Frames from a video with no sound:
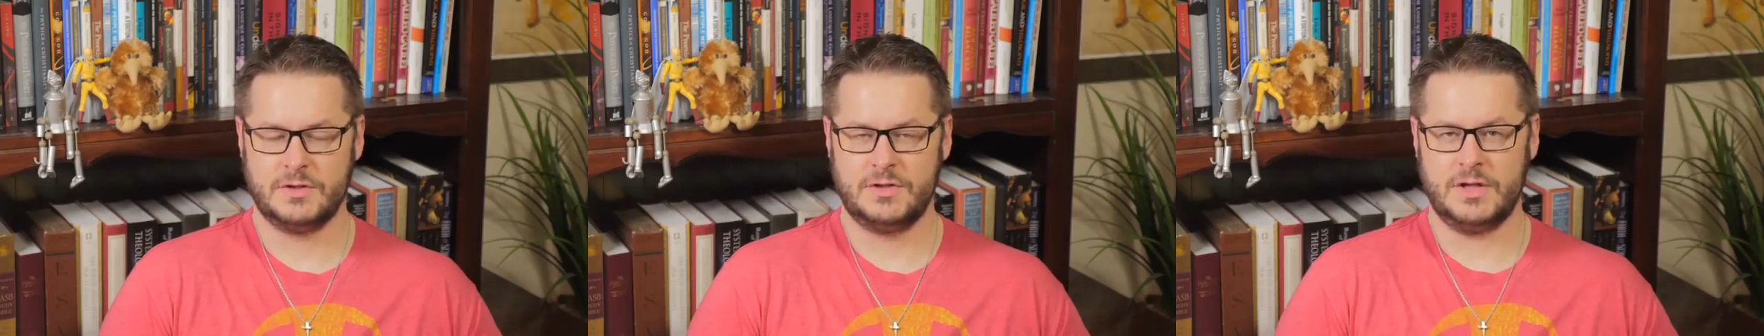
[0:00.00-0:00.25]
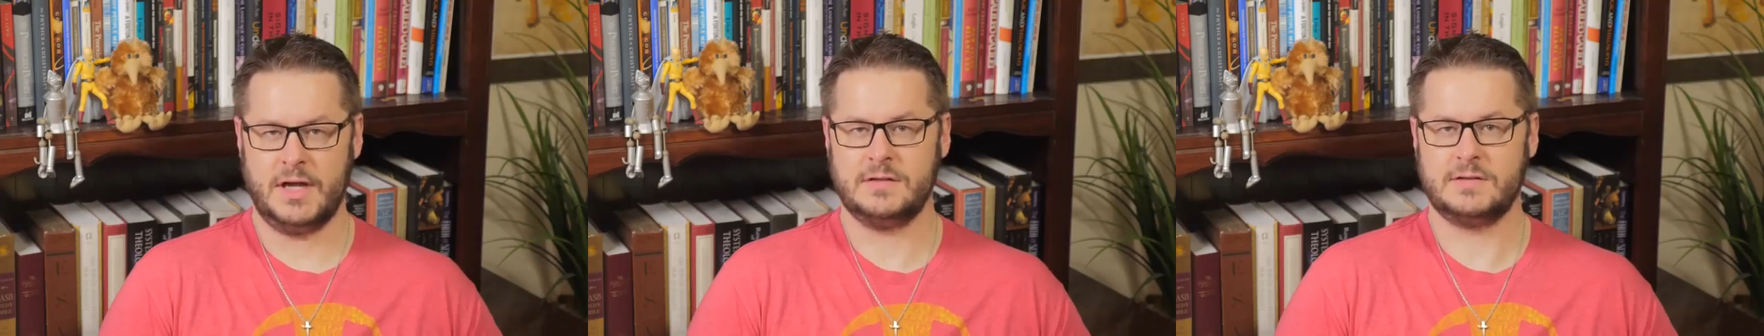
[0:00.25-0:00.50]

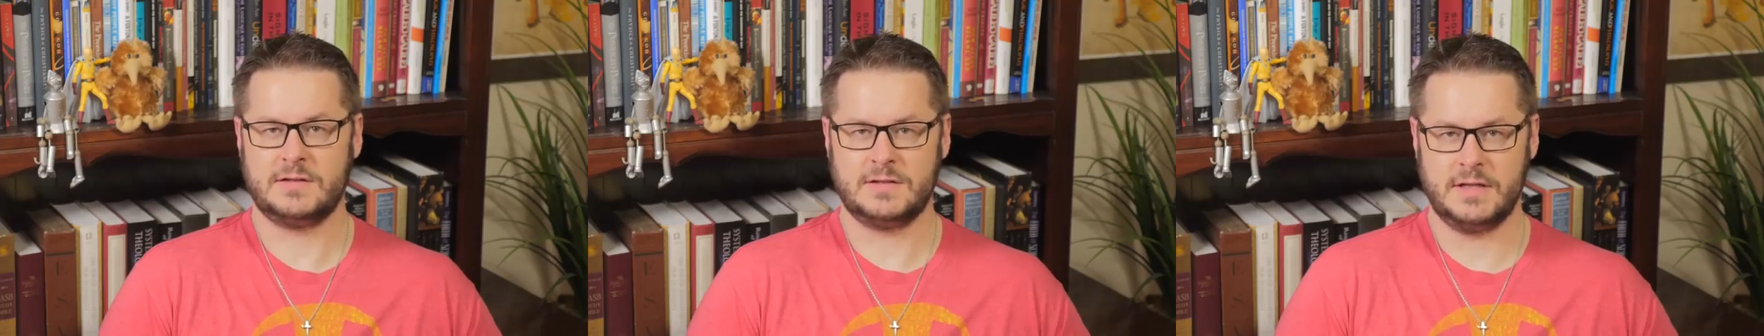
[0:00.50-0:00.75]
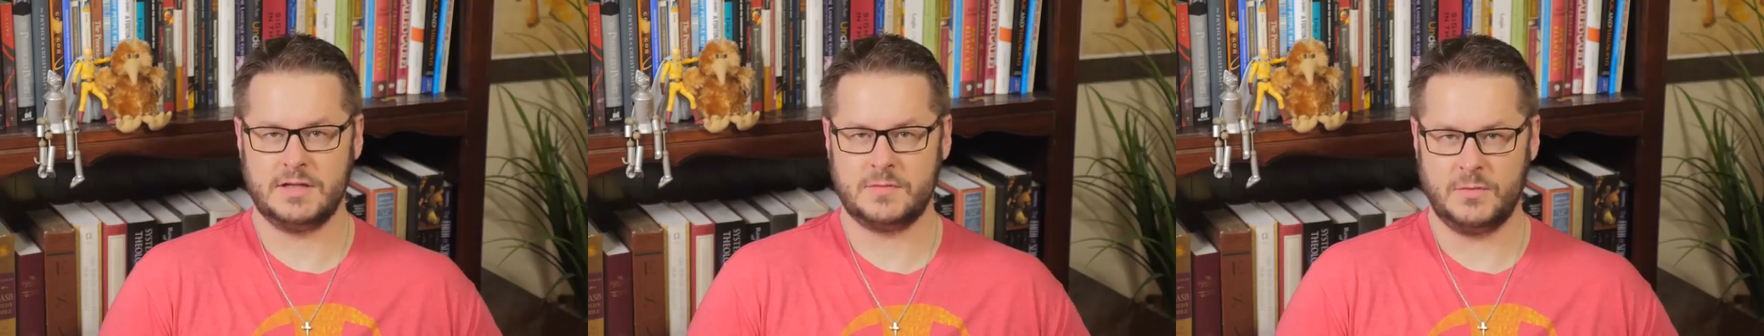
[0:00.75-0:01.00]
Just
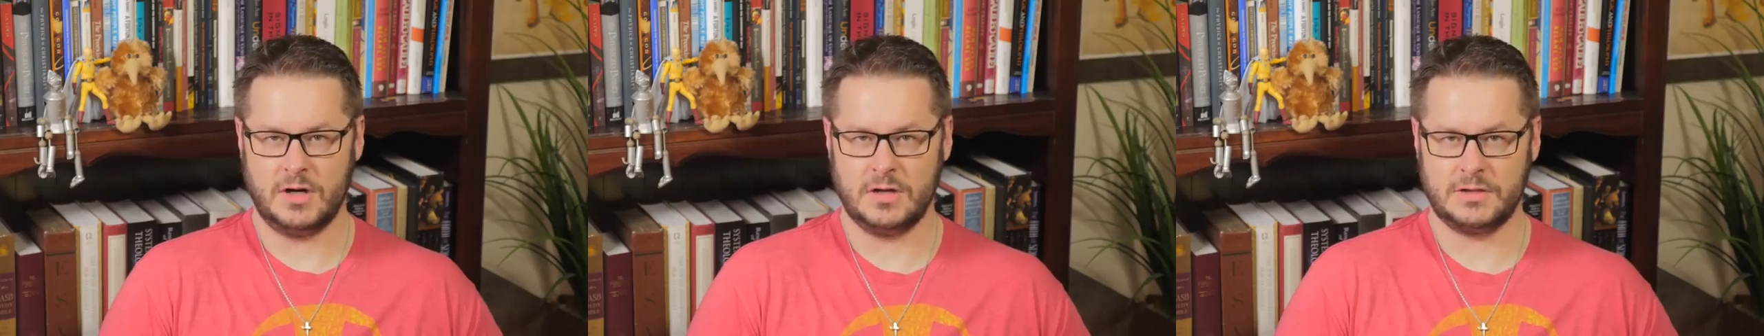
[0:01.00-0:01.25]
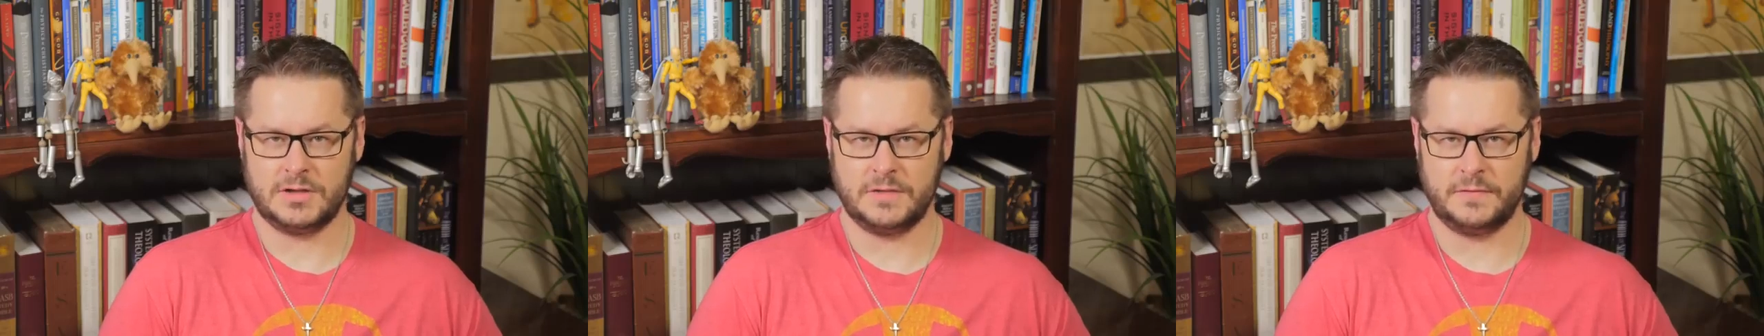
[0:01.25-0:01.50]
since
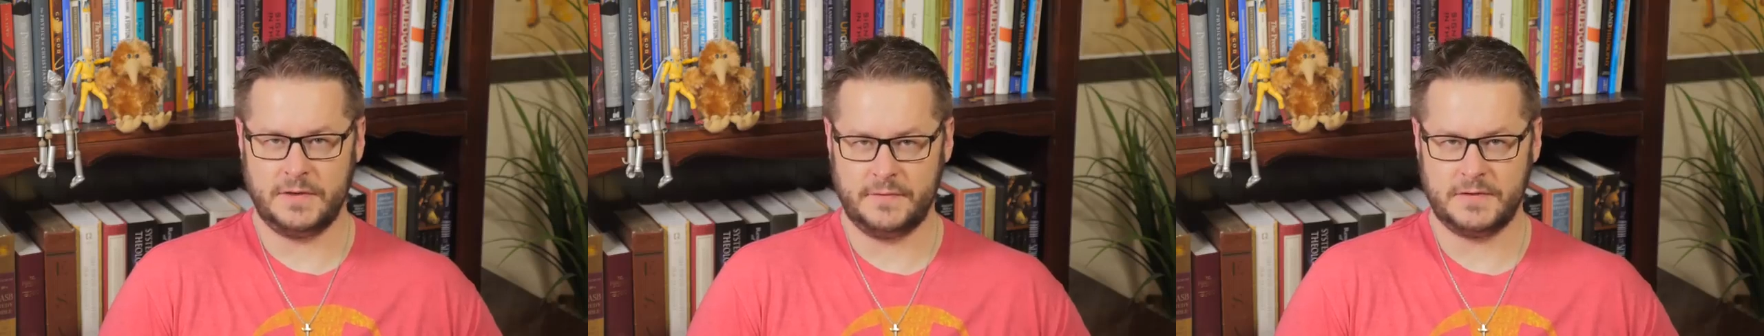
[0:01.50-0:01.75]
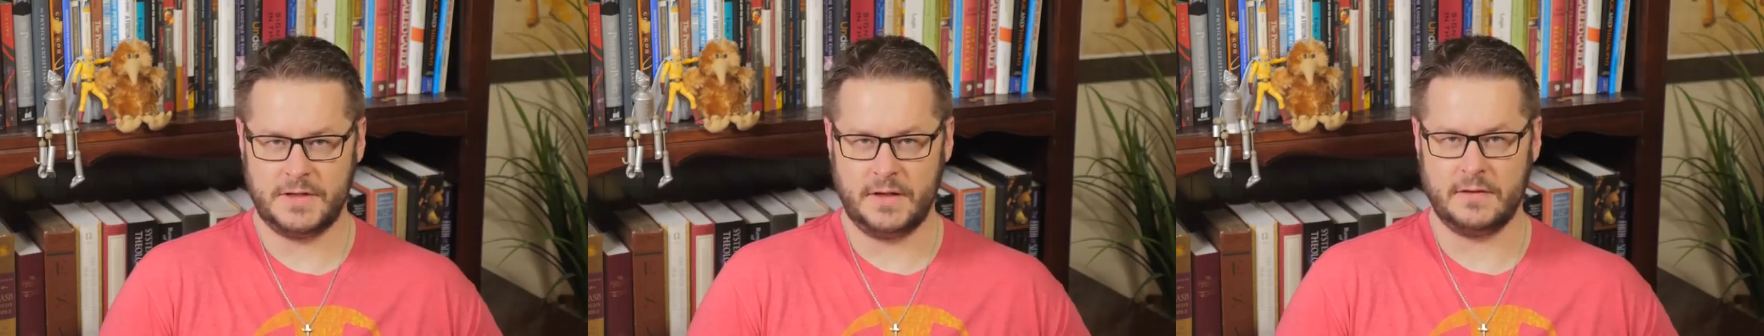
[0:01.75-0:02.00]
March
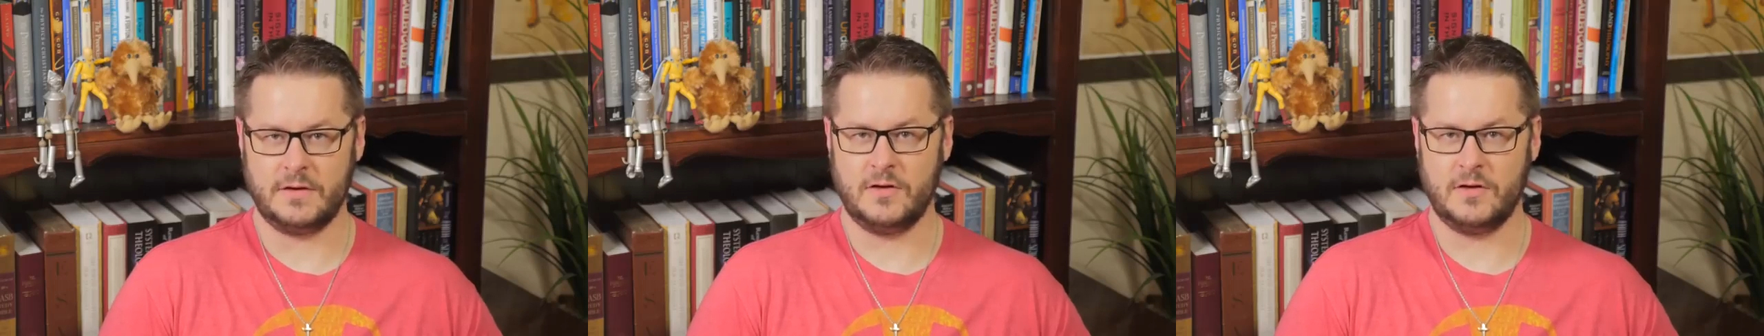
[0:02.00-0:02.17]
15th,